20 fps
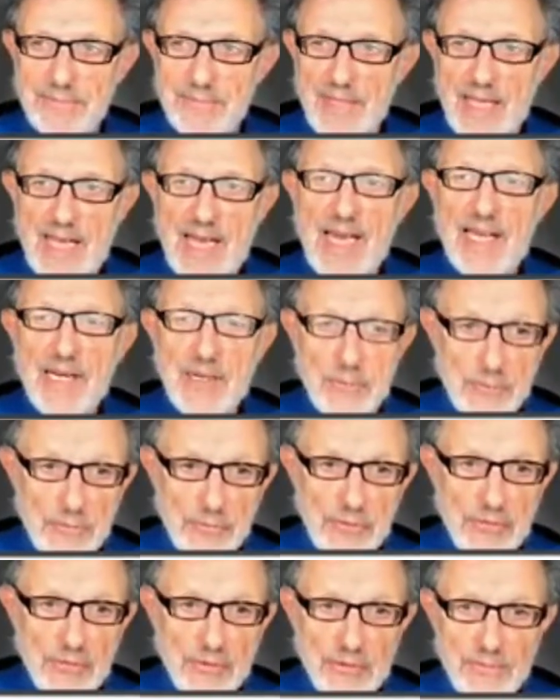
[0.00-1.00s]

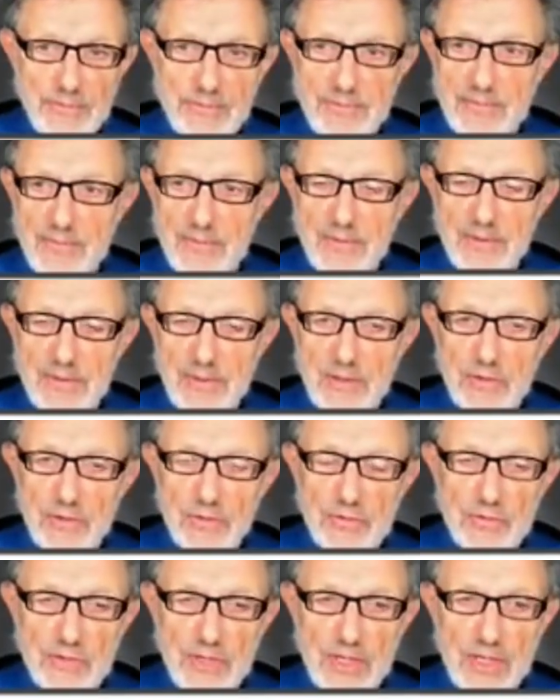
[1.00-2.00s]
atoms.
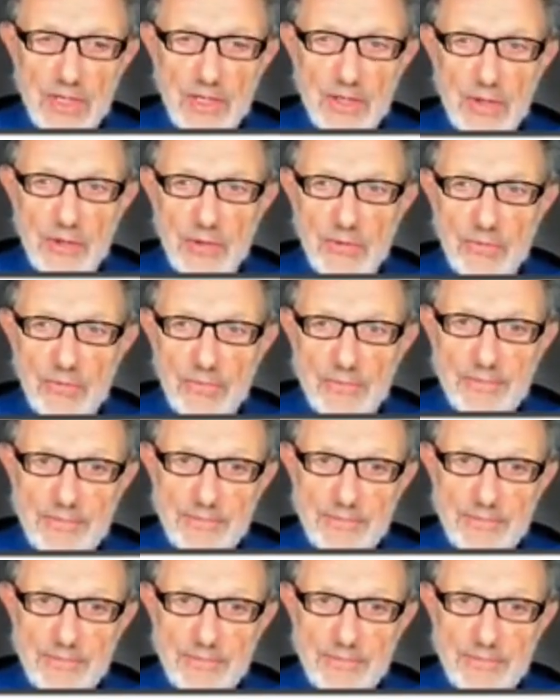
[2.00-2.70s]
So